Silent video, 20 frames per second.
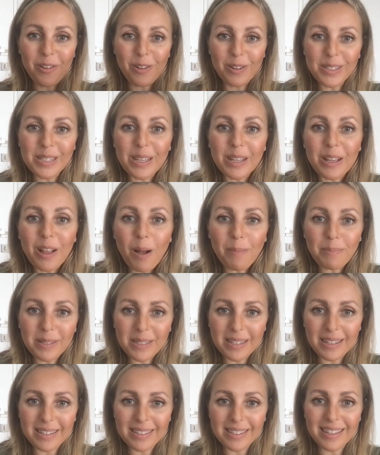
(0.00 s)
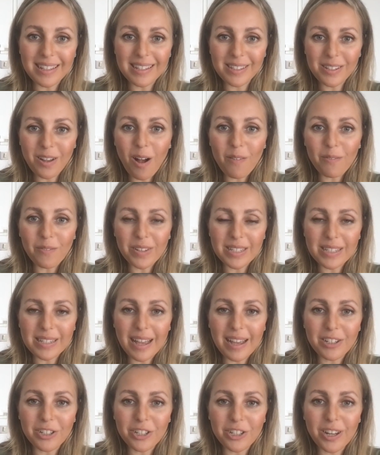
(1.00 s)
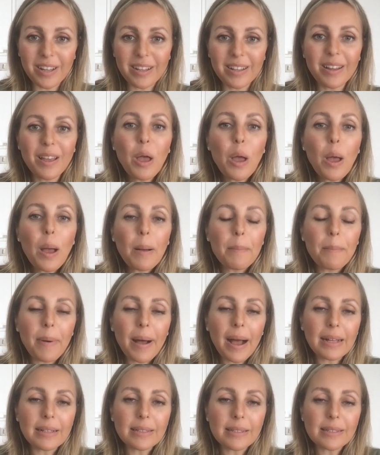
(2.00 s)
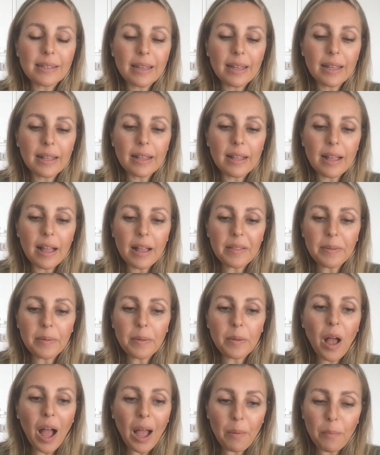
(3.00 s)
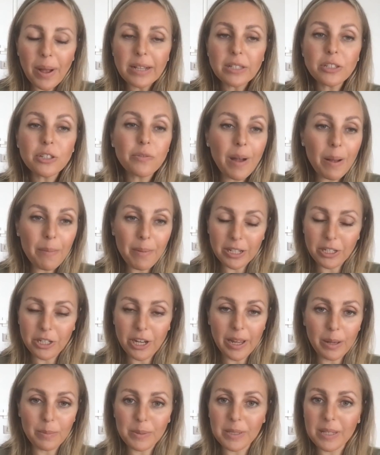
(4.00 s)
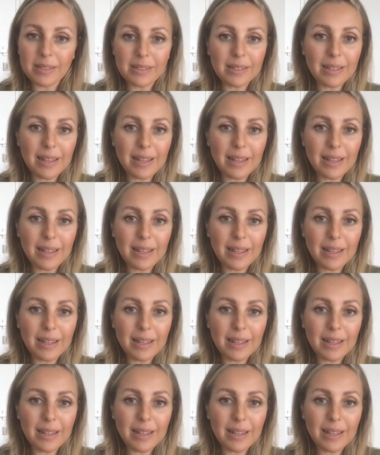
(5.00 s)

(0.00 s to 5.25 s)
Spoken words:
synopsis, this conversation, but I went to Rabbi Jacobson's